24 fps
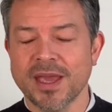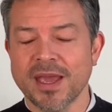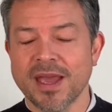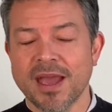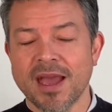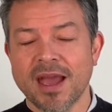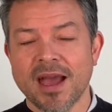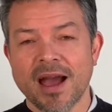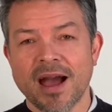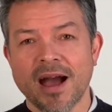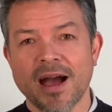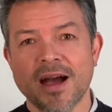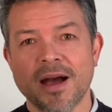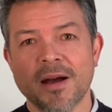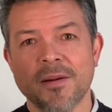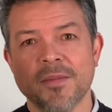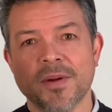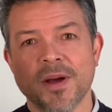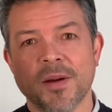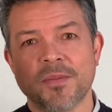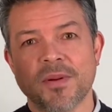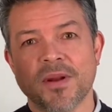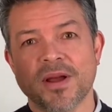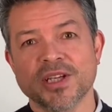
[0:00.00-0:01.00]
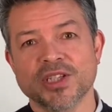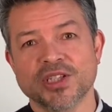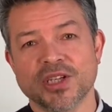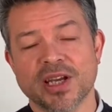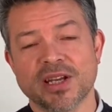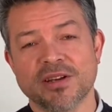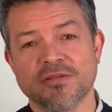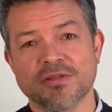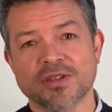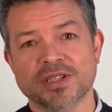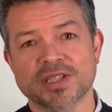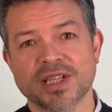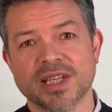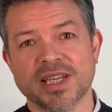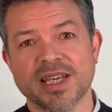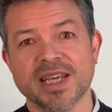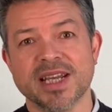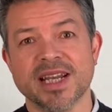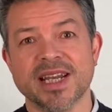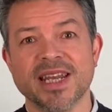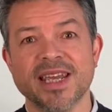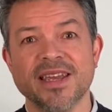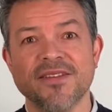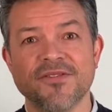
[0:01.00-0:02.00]
Apply generously,
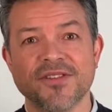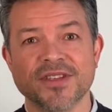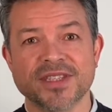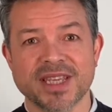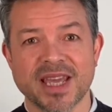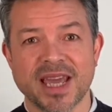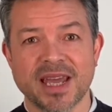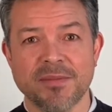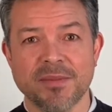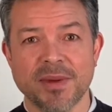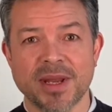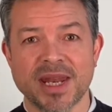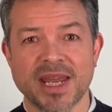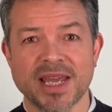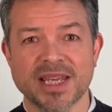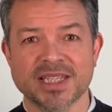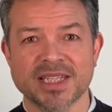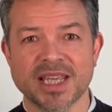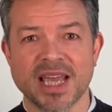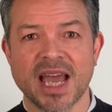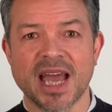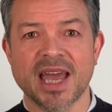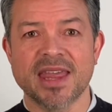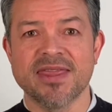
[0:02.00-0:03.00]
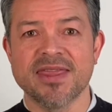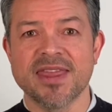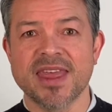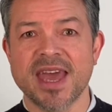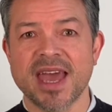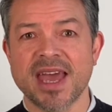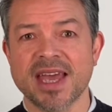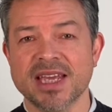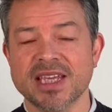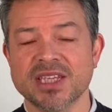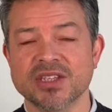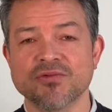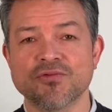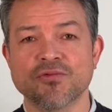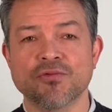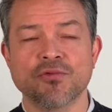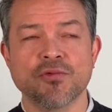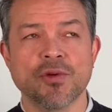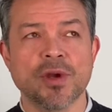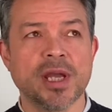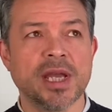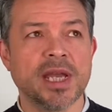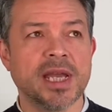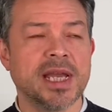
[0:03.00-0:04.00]
leave for 10 minutes, and that is
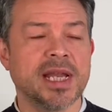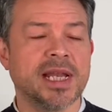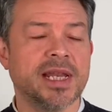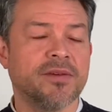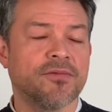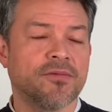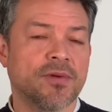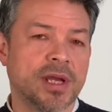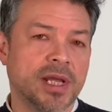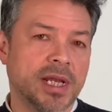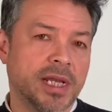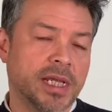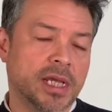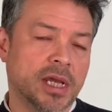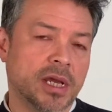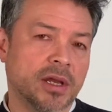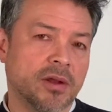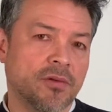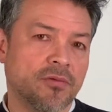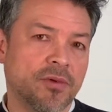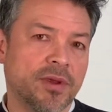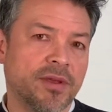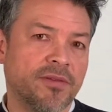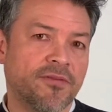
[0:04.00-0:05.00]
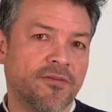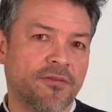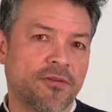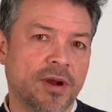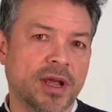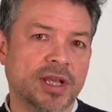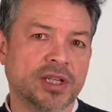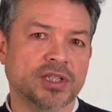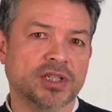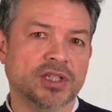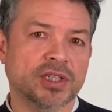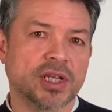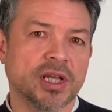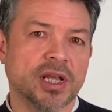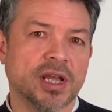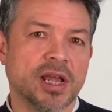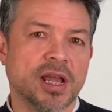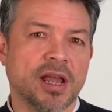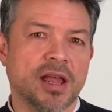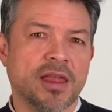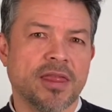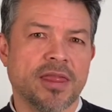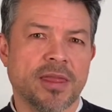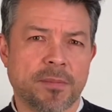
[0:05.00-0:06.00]
really, really going to refresh the
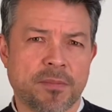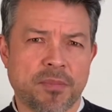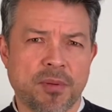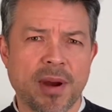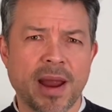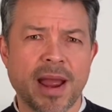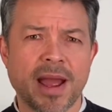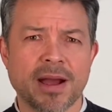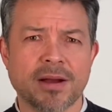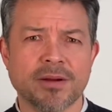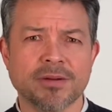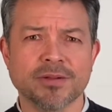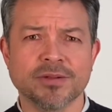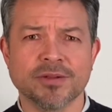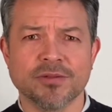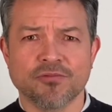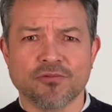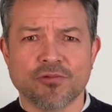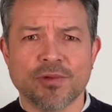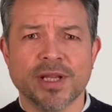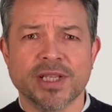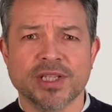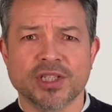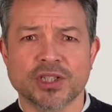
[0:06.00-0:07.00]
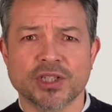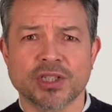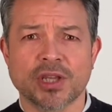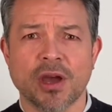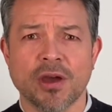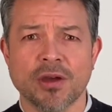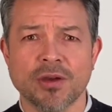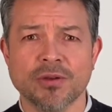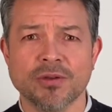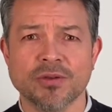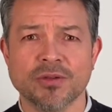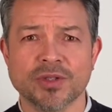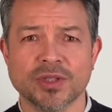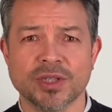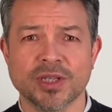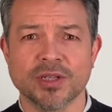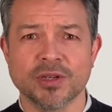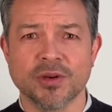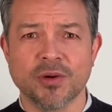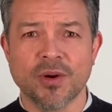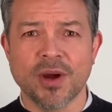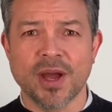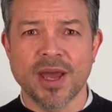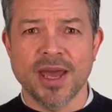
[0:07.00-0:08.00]
brown, rich tones in your
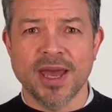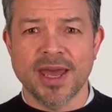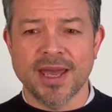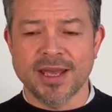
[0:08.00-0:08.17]
hair.